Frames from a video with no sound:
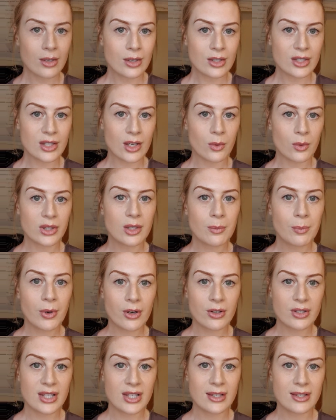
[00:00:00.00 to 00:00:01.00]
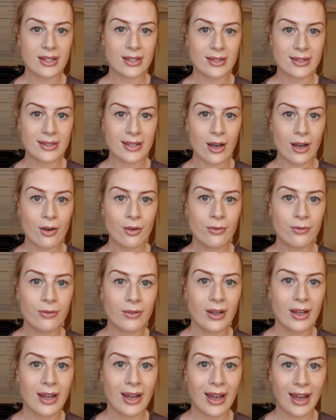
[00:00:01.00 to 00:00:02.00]
So with the process itself,
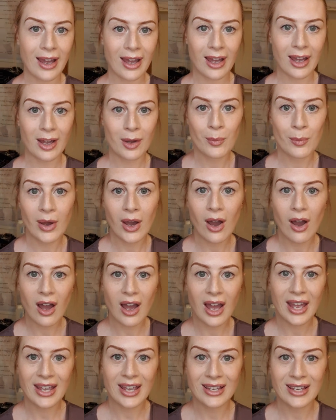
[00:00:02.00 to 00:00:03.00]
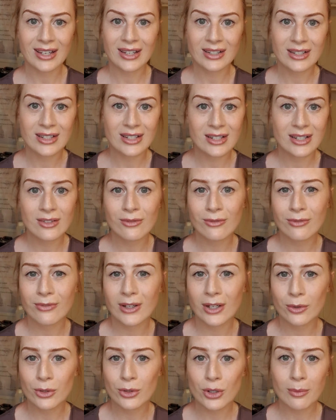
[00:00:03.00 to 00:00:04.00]
I didn't
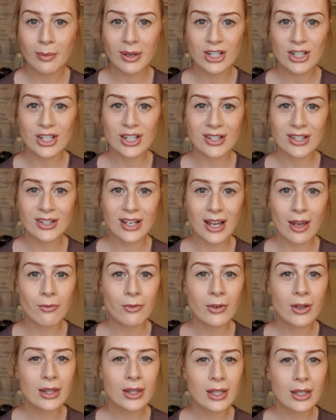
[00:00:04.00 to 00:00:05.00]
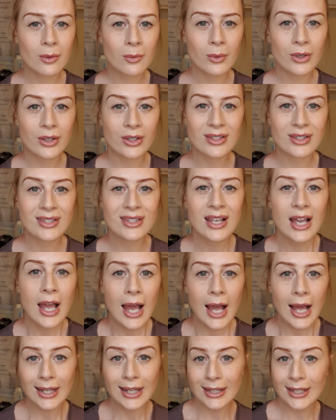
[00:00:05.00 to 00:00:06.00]
feel too much discomfort. There was
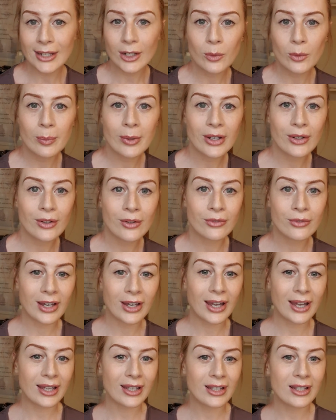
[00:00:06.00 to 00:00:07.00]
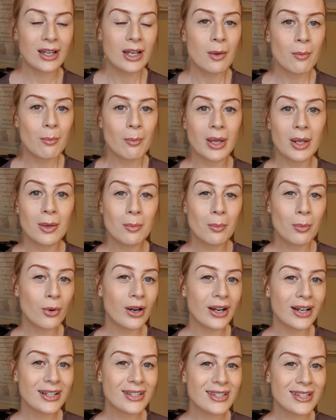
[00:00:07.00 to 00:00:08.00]
a little bit of a
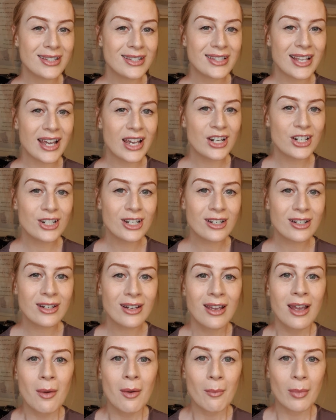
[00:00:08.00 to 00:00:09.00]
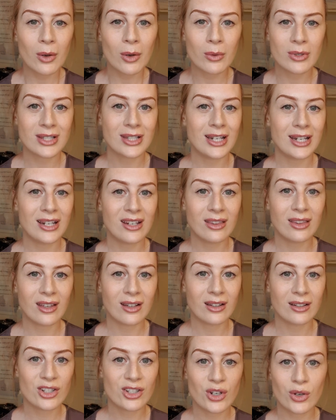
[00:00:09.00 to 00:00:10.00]
pinprick sensation, but it wasn't
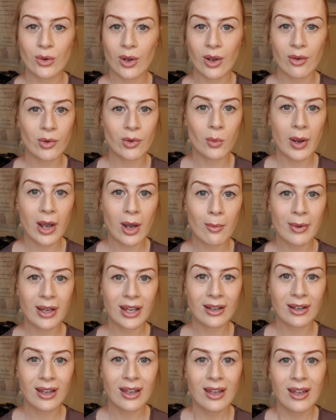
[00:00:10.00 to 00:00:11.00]
anything too overwhelming.